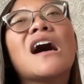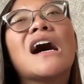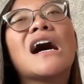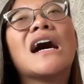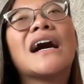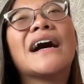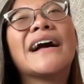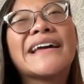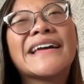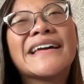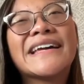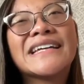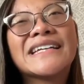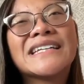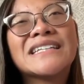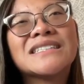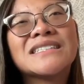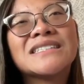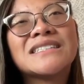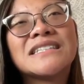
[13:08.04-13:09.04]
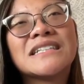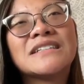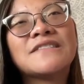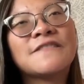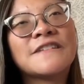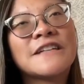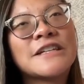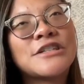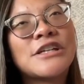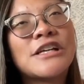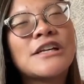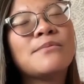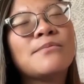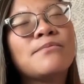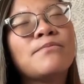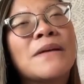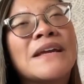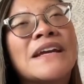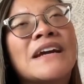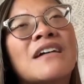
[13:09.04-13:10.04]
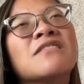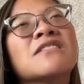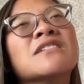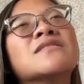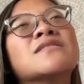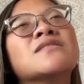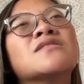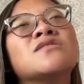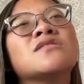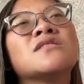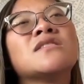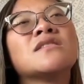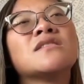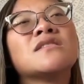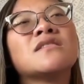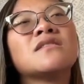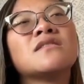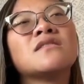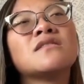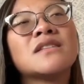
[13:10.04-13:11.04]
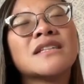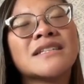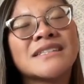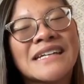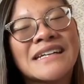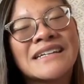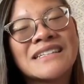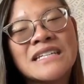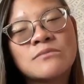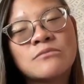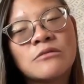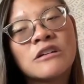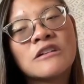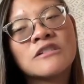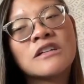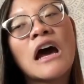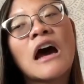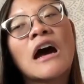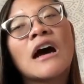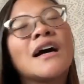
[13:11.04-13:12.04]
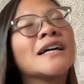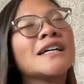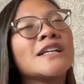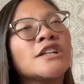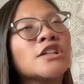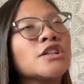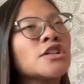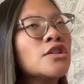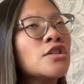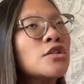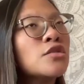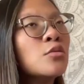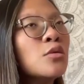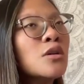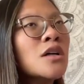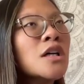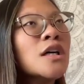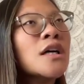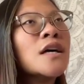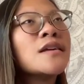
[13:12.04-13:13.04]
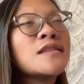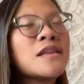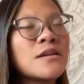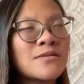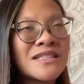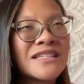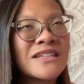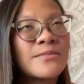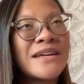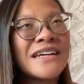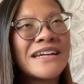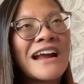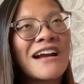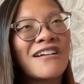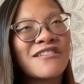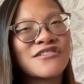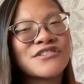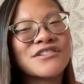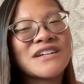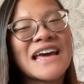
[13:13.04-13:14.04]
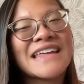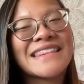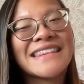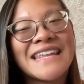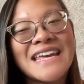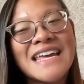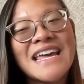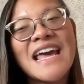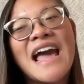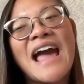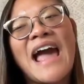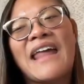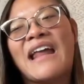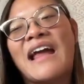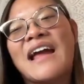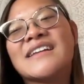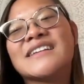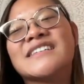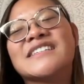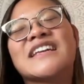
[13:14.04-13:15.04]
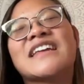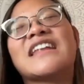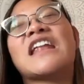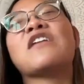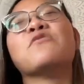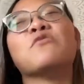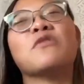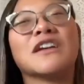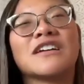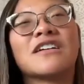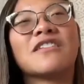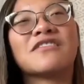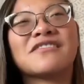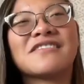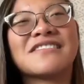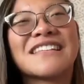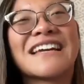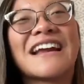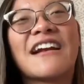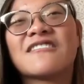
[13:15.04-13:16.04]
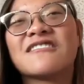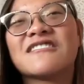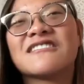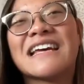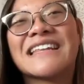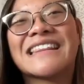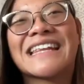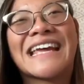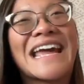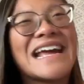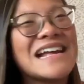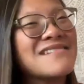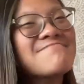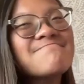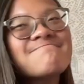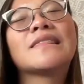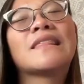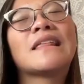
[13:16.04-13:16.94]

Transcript: I didn't finish it because the second time around, I knew there was going to be a character death, and I didn't want to go through the character death again.